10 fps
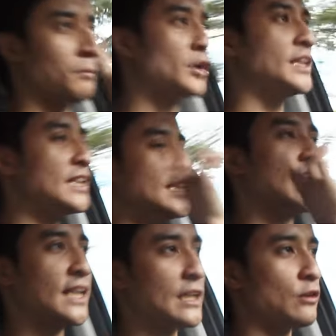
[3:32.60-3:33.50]
model.
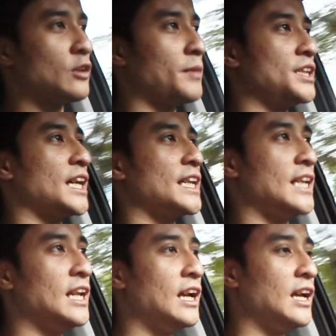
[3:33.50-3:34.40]
Check it out on my
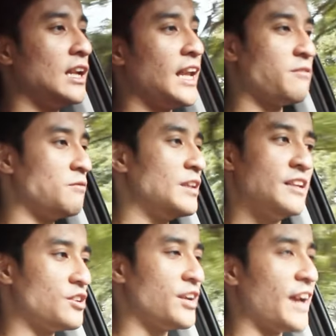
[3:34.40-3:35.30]
channel. Like
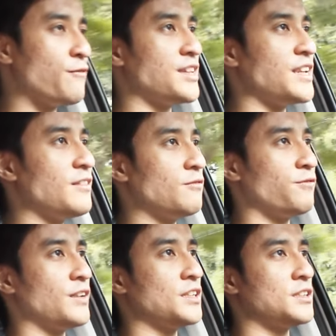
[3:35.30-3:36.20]
literally everything
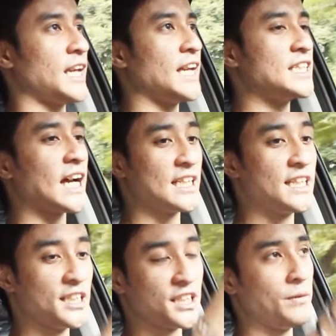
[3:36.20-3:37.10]
feels
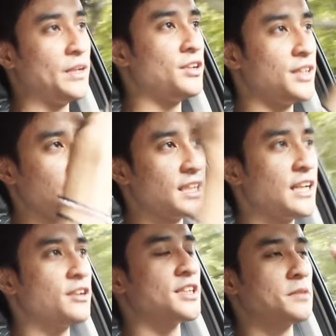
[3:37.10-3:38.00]
exactly the same here in the
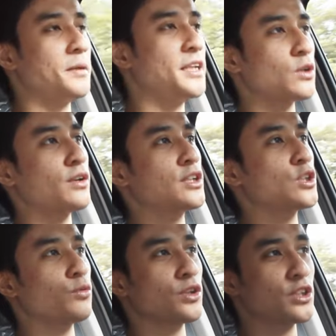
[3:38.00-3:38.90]
interior, the space, on and
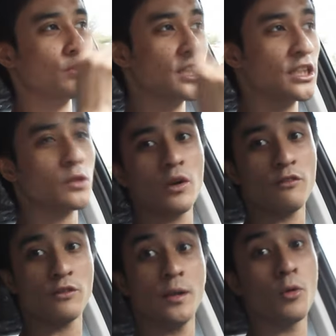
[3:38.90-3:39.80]
so forth. So this is one
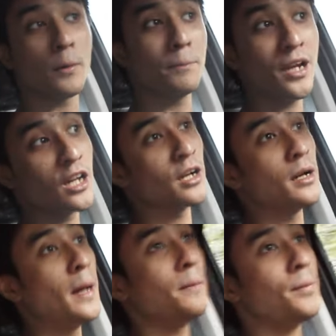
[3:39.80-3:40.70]
of the more bigger
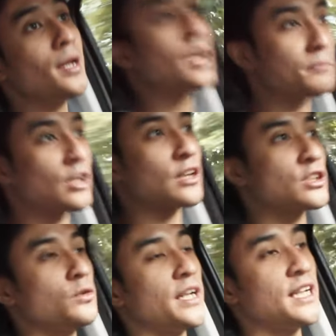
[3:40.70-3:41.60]
pickup
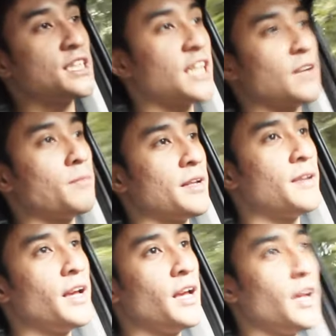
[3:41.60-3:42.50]
trucks too in its segment.
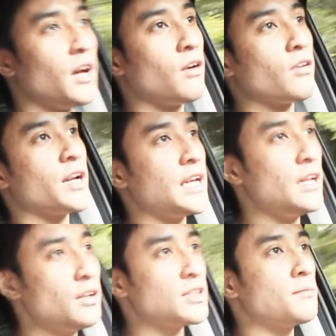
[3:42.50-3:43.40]
Okay,
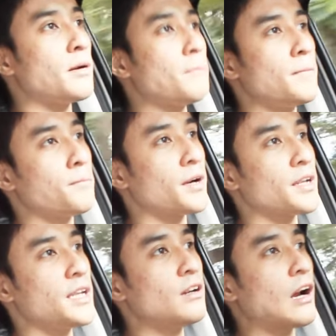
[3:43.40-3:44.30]
here's the bumpy
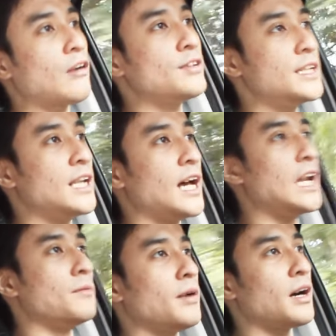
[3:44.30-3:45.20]
part here around in
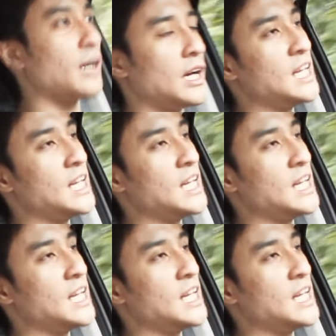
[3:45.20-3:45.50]
Alabang.